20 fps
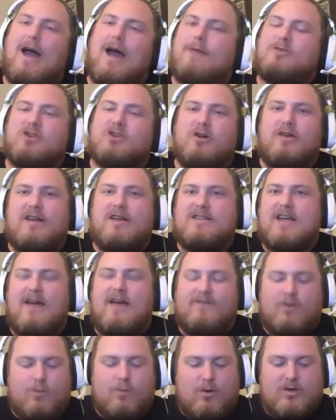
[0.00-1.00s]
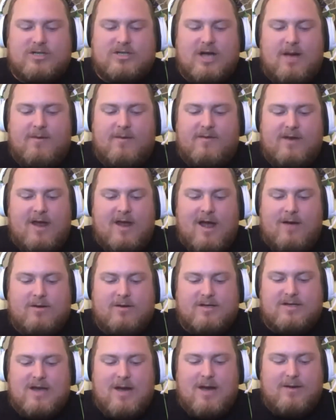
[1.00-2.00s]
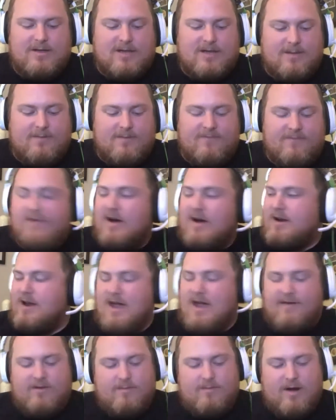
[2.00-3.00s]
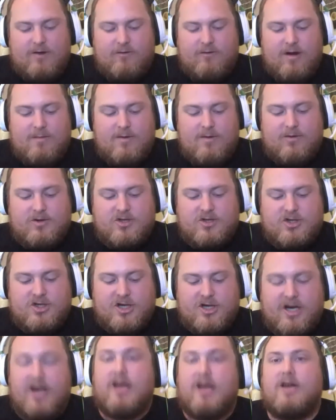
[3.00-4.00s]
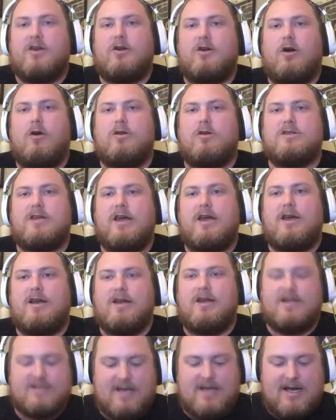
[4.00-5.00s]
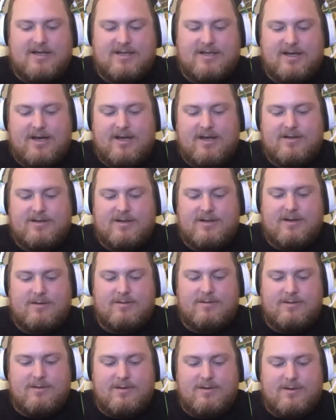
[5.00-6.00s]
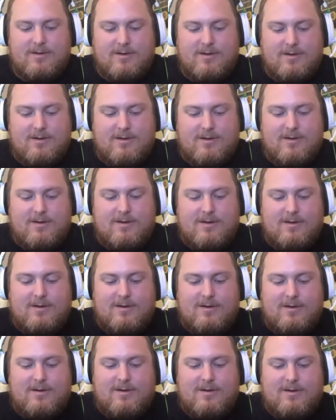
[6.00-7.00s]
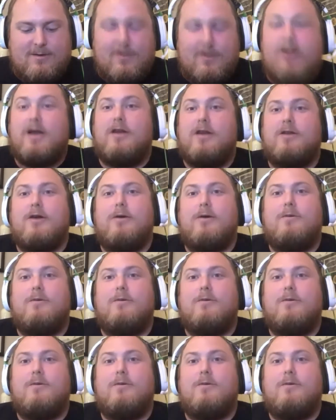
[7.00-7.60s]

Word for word: I'm sure he's having a worse time of it now because now he's up in fucking heaven. My grandmother's cheating and cards kicking his ass again. So. What do you do?